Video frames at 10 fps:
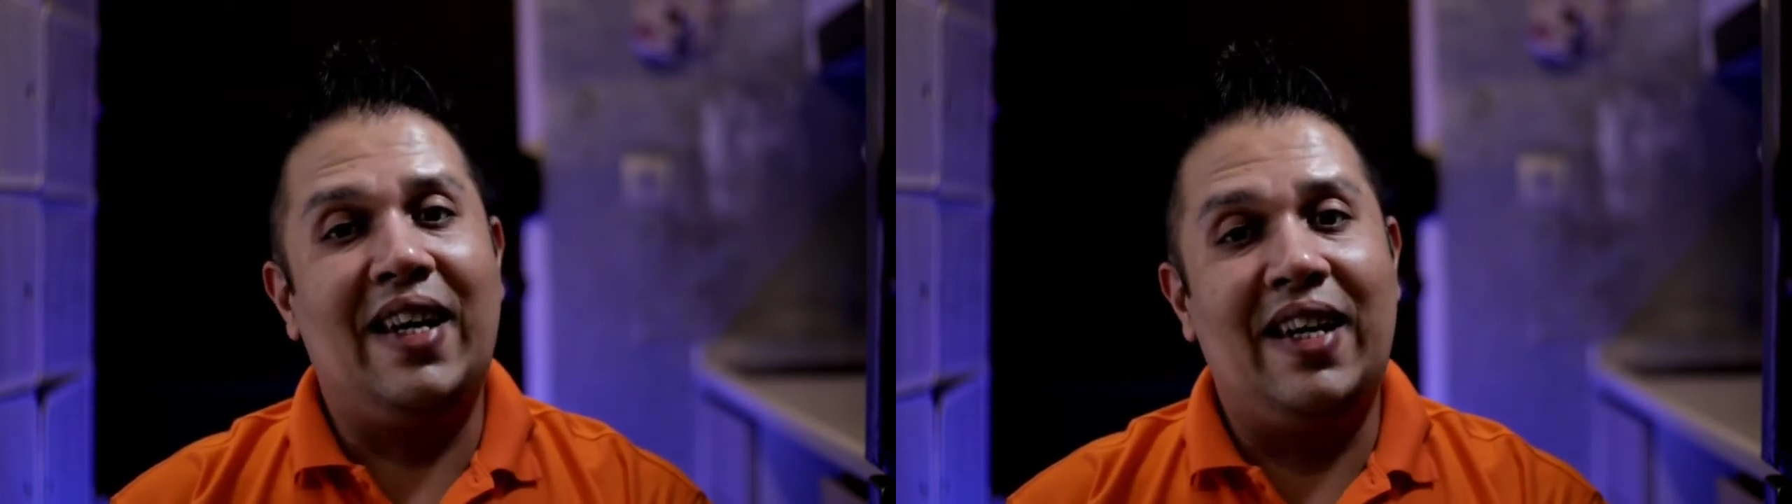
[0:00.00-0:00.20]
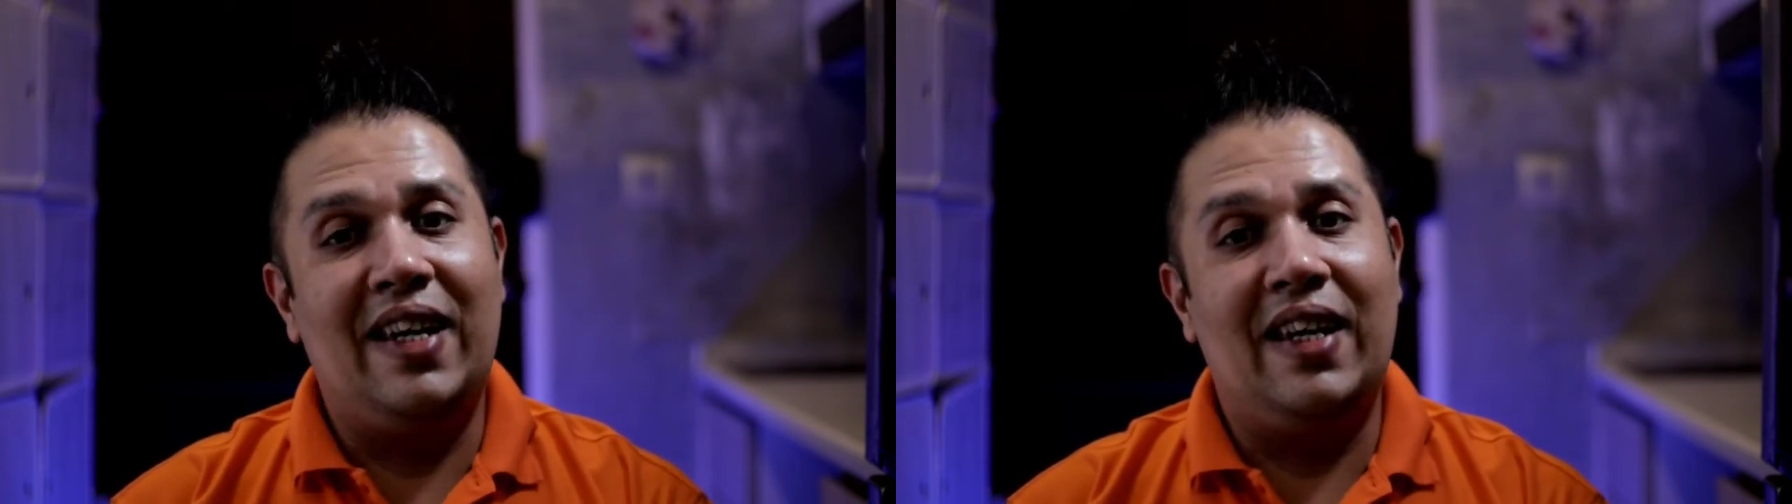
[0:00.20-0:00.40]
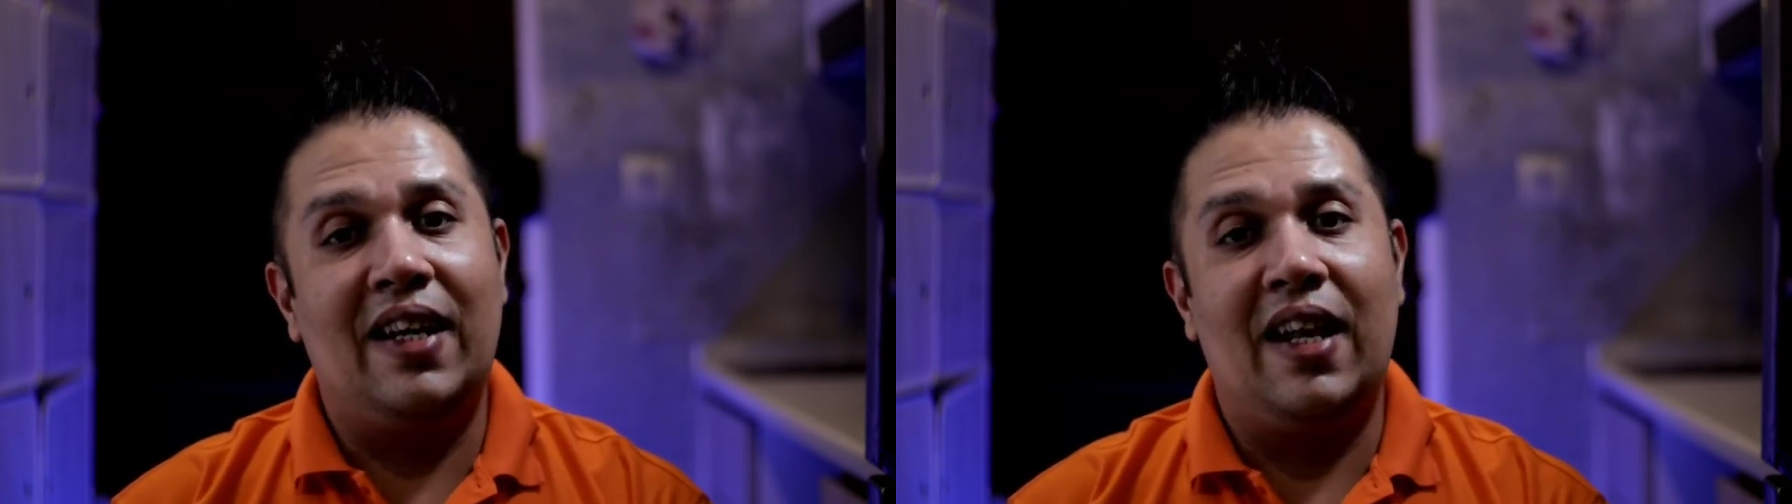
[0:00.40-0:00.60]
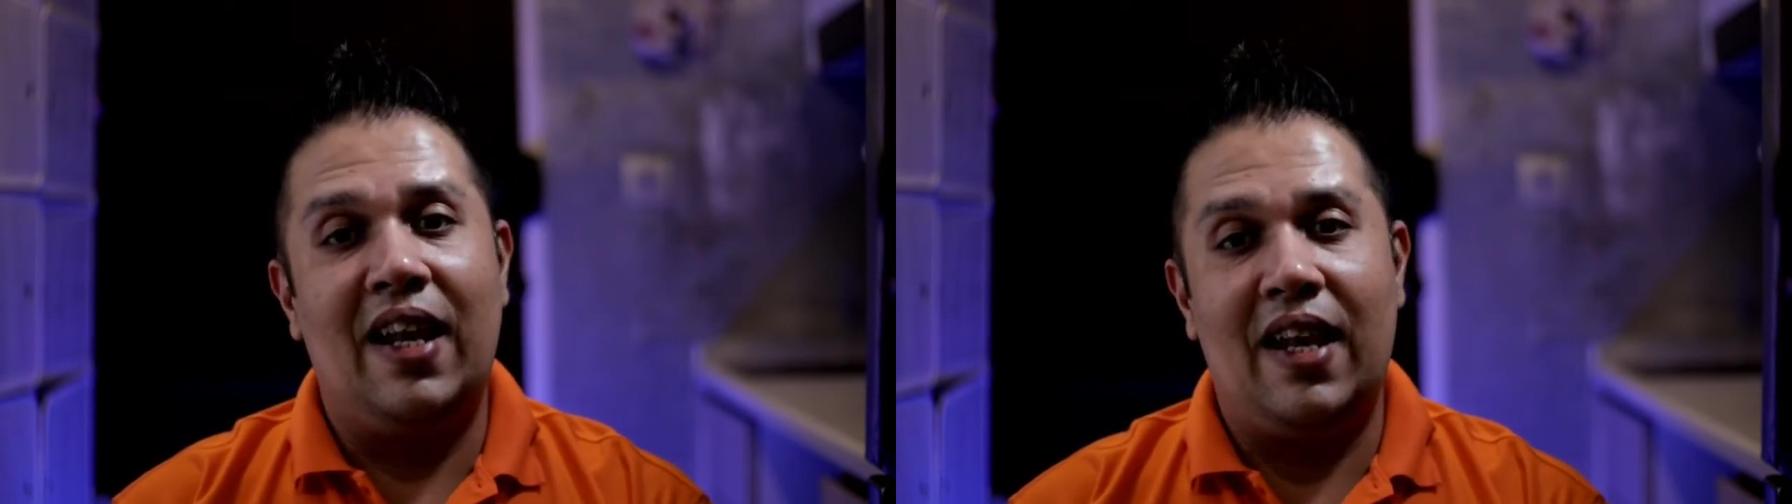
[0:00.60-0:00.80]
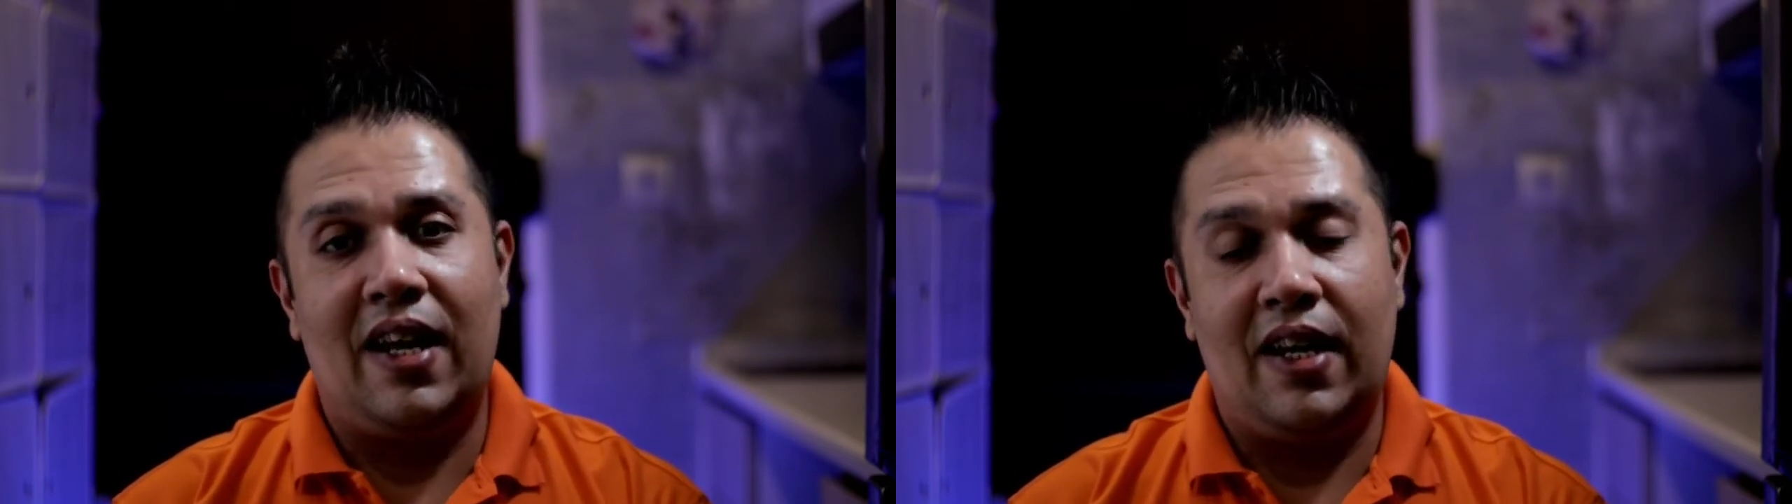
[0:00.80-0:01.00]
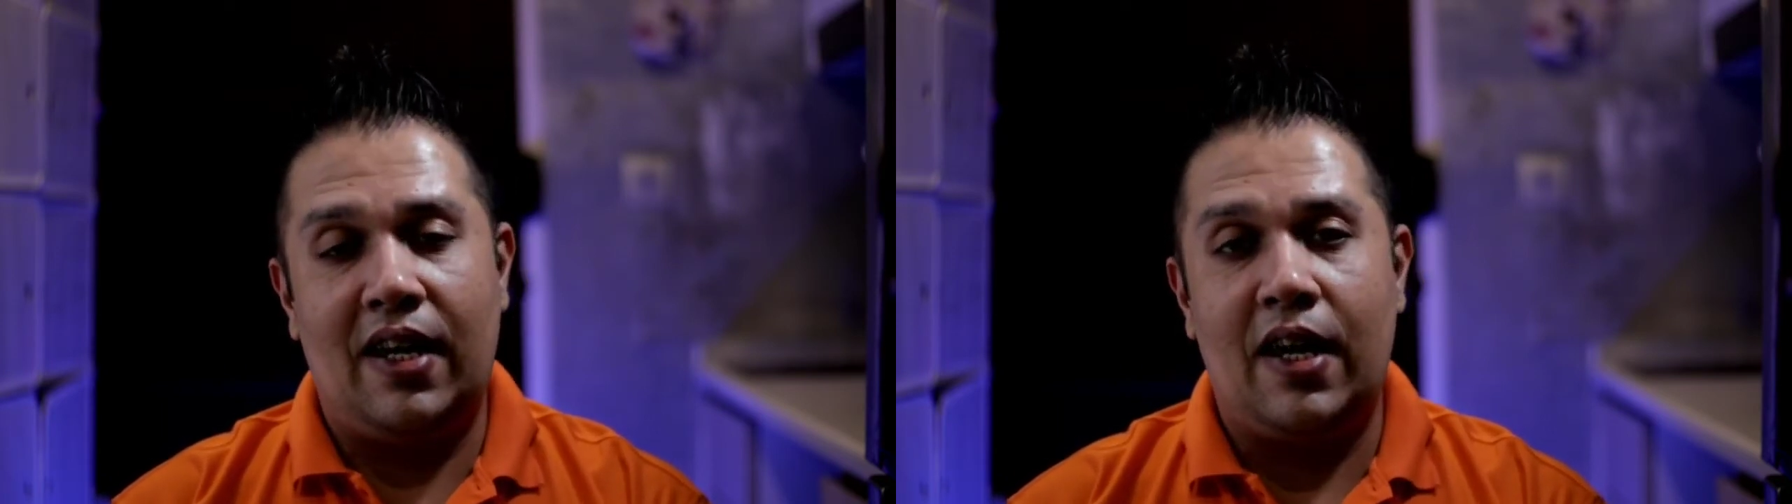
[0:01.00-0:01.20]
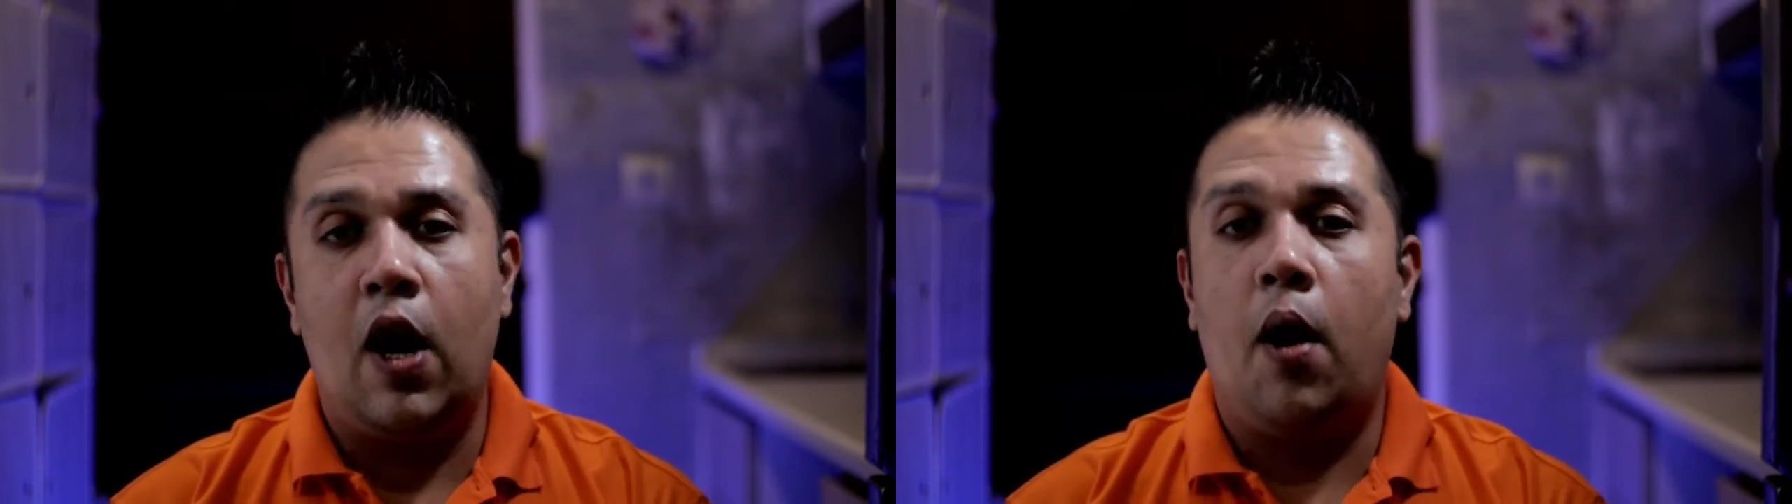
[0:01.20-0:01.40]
e-learning